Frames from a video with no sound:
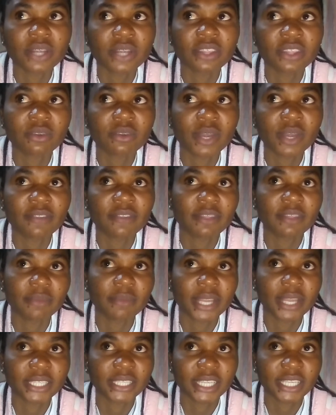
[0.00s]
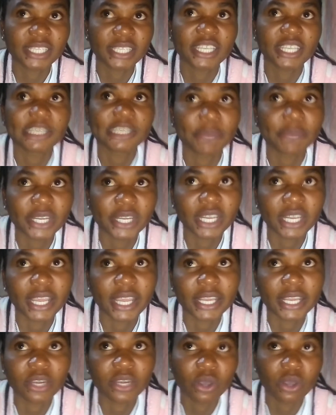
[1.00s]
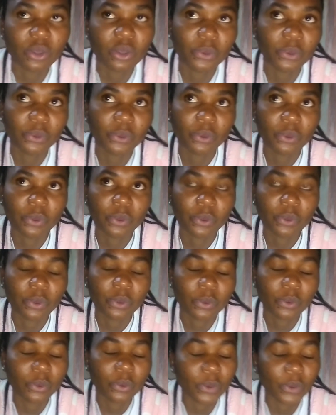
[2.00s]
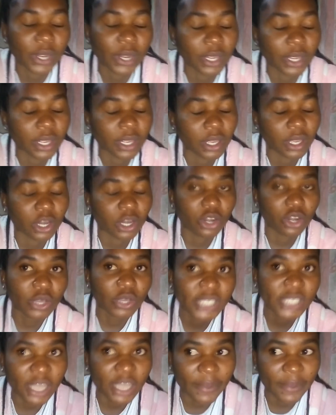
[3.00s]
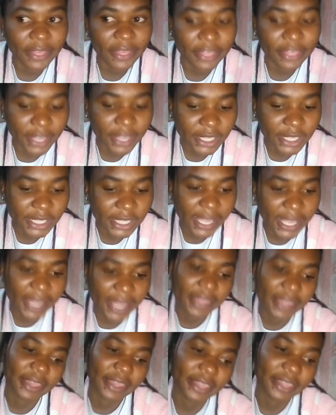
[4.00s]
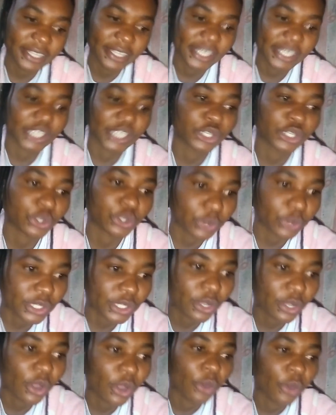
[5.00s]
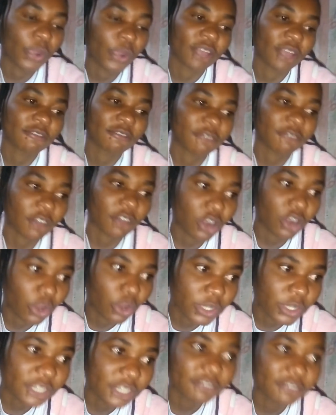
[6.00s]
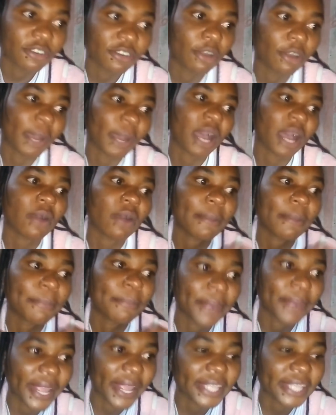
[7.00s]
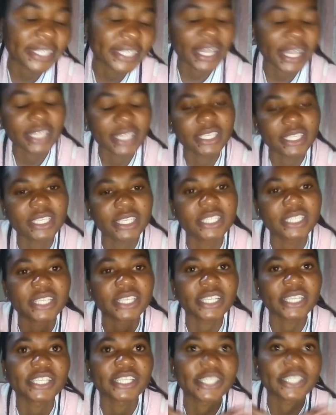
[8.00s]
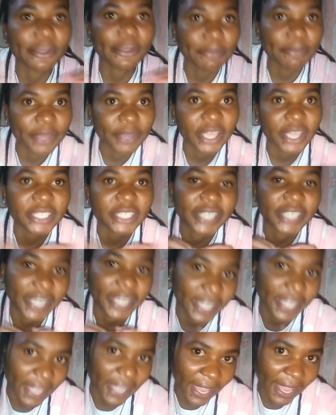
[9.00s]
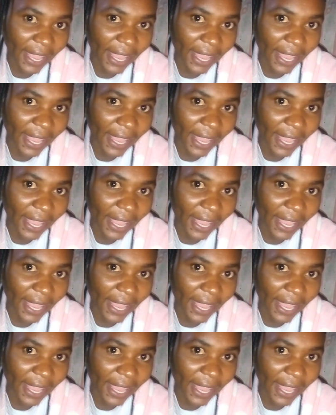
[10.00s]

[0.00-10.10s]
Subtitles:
One of them just responded like, no, we lost our things, and these the shoes we have followed from our place until it just disappeared here.